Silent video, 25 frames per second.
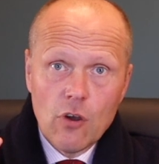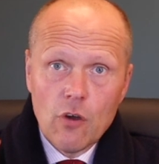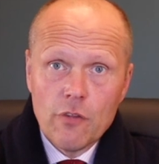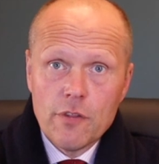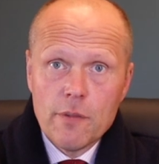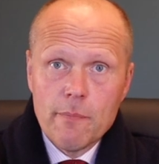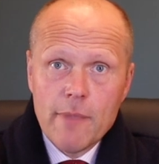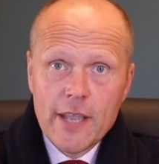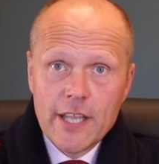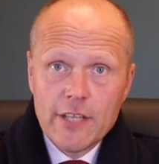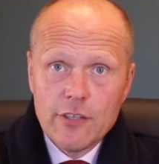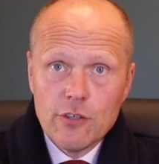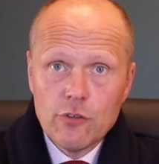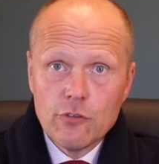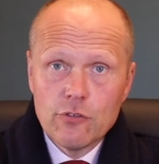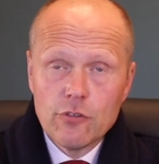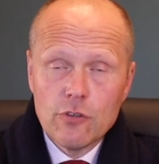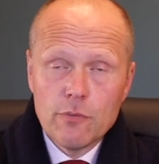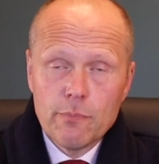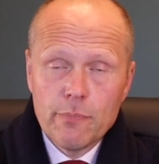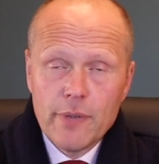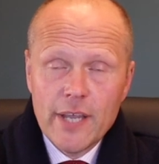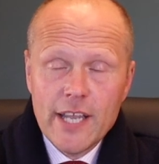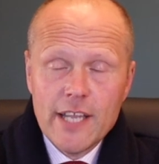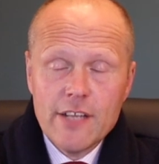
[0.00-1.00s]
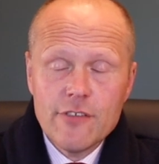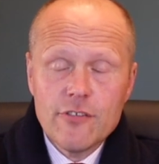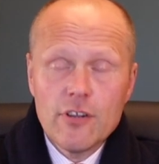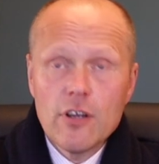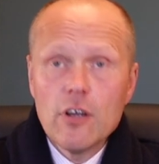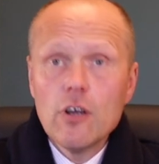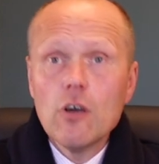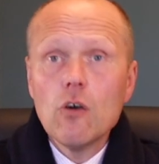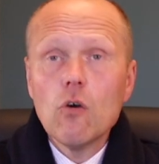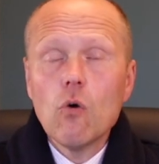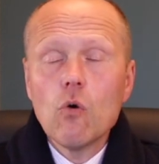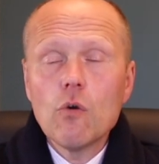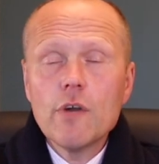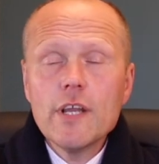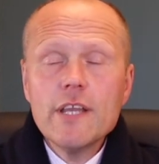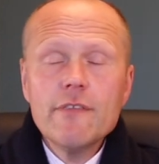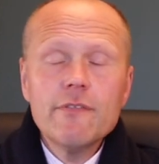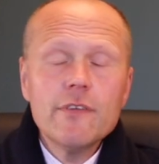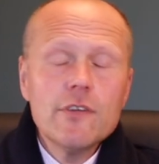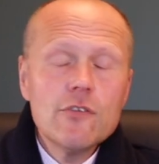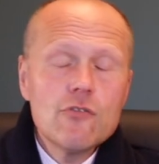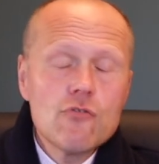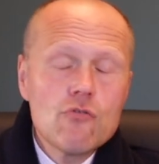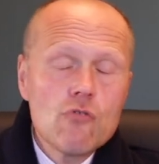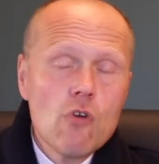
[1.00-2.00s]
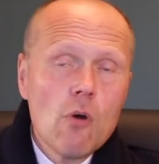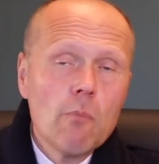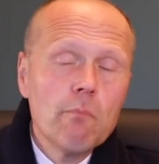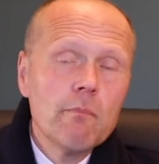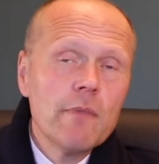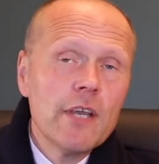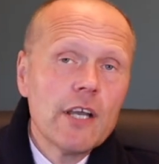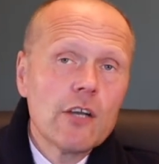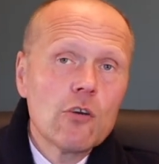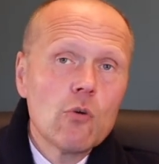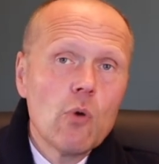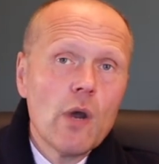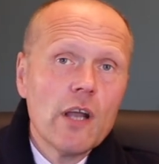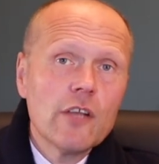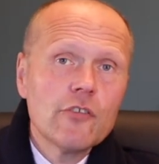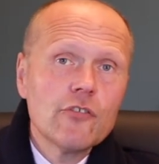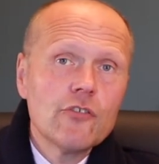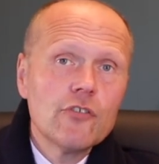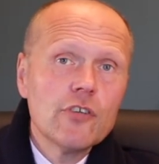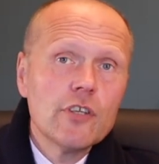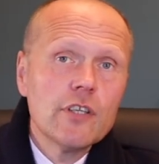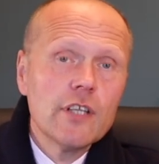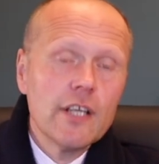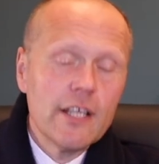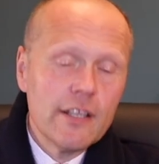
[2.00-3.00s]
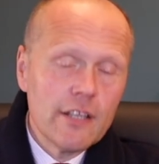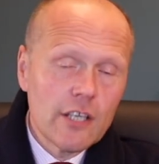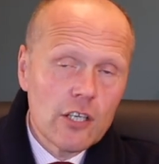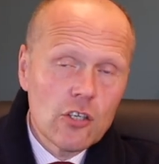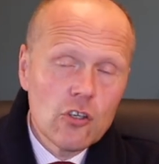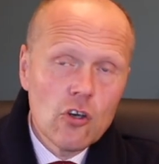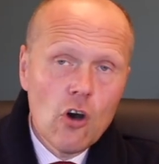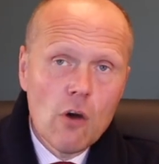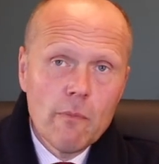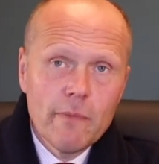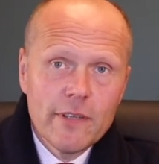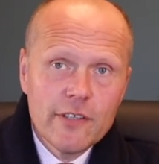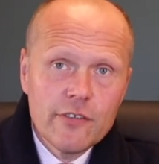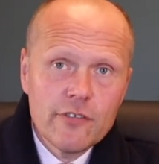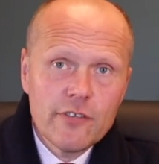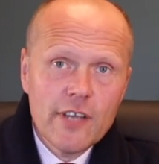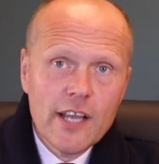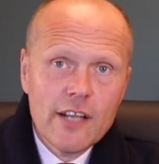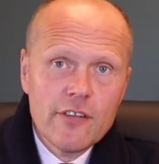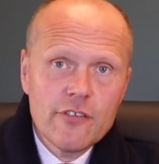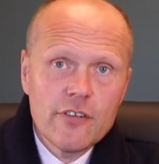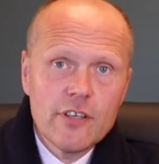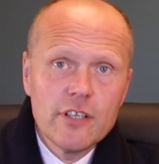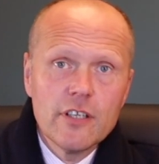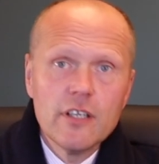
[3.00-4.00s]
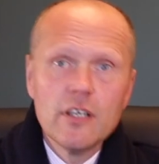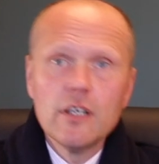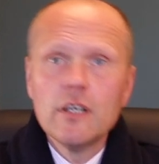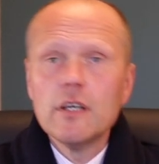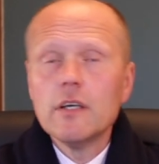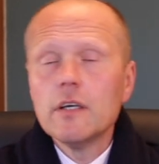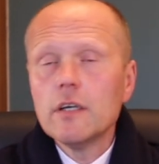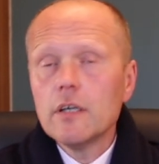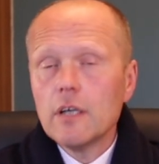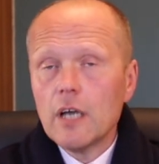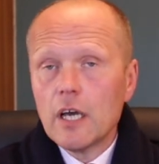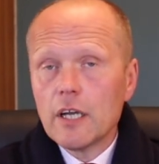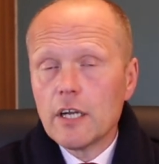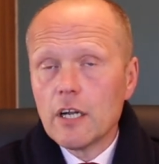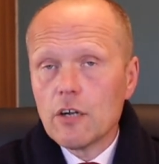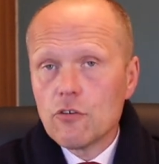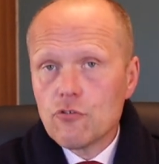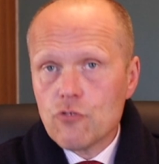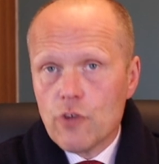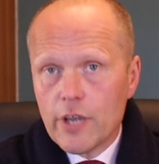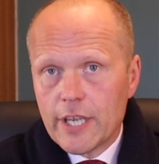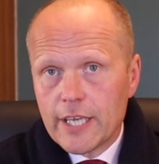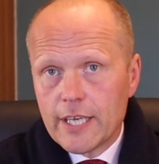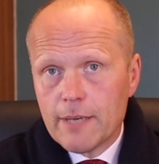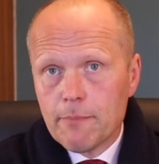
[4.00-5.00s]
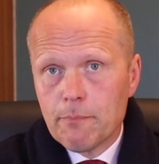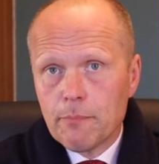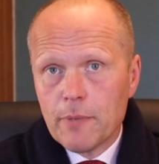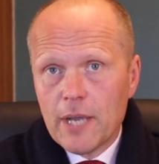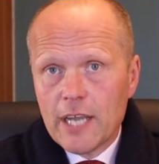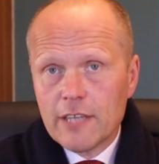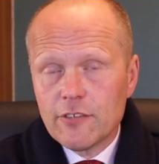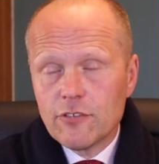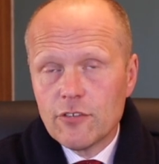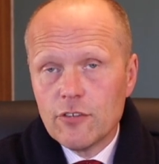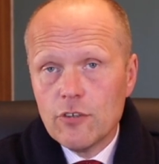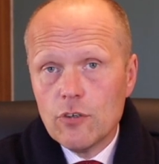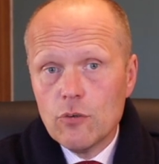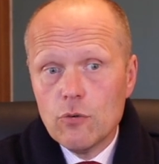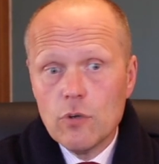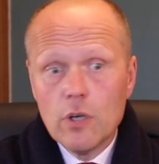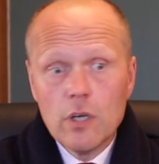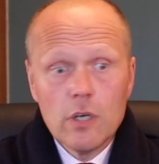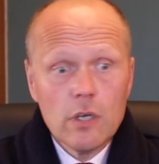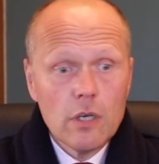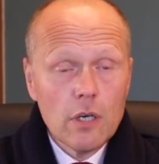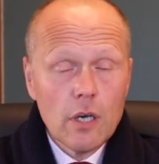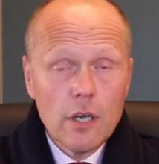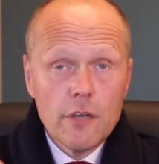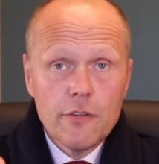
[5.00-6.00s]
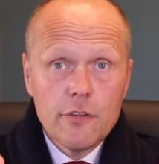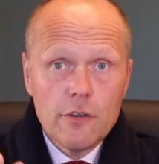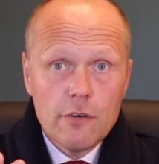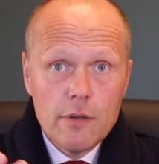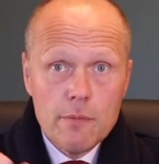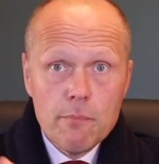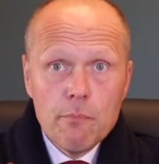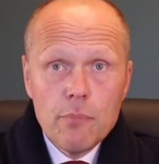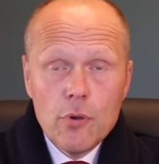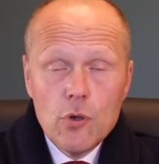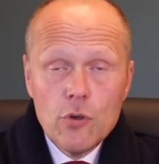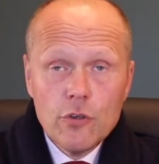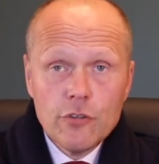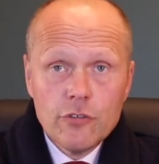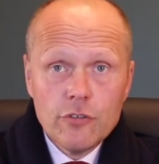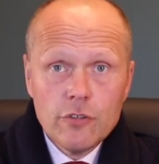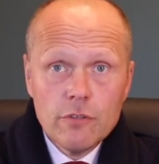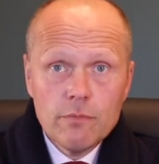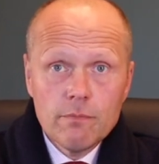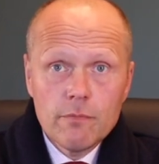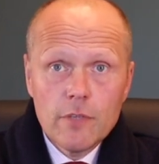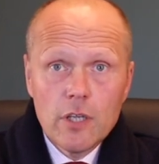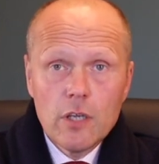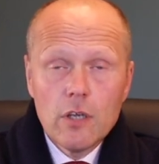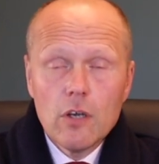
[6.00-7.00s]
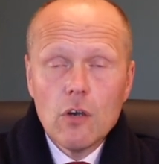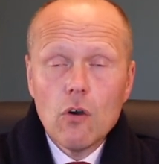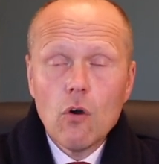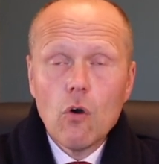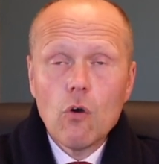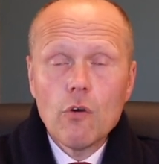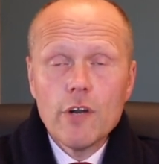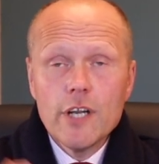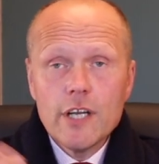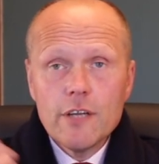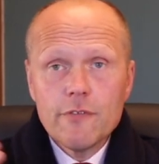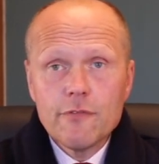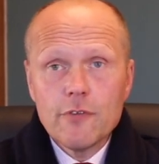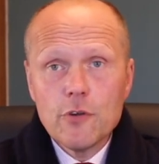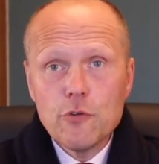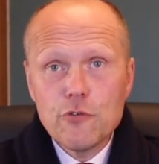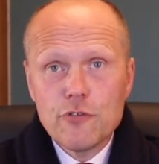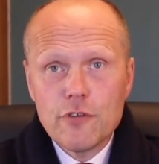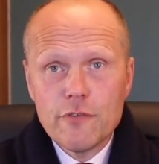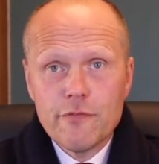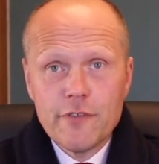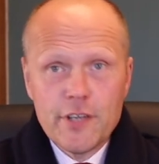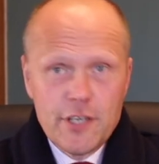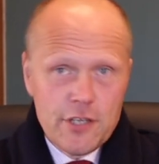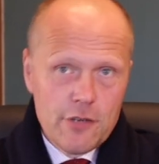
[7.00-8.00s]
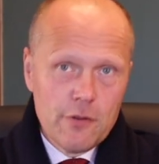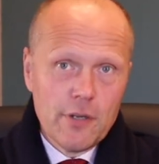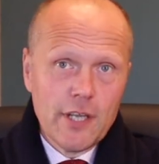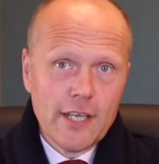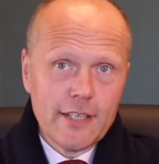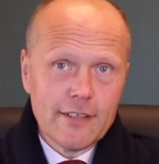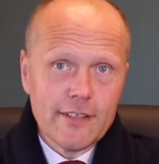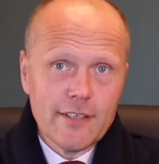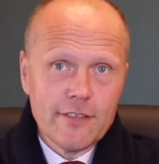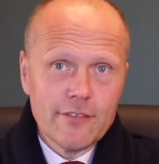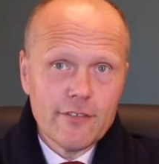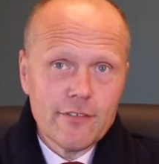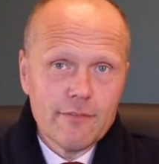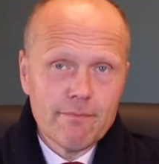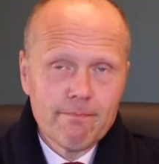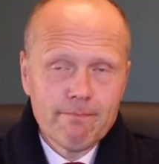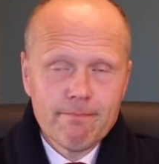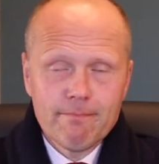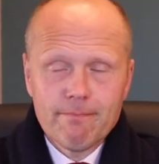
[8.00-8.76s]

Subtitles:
on the main YouTube page, or even drop me a question in the comment section, and I'll try and get back to you either in person or in a future video like this.